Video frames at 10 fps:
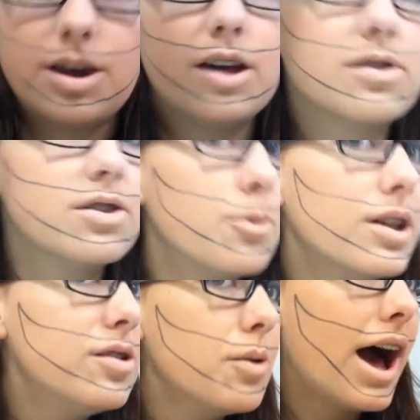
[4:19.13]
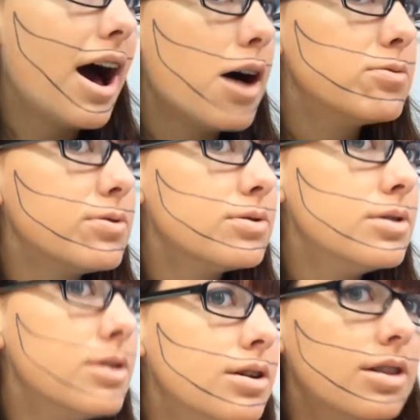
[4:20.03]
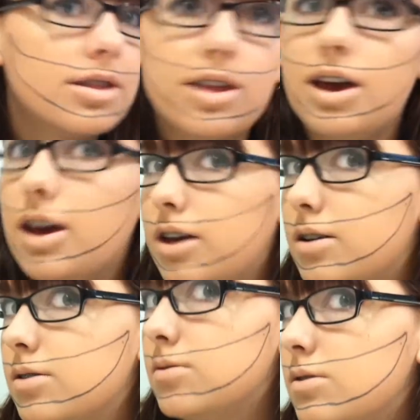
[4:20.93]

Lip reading: Okay, so once you have the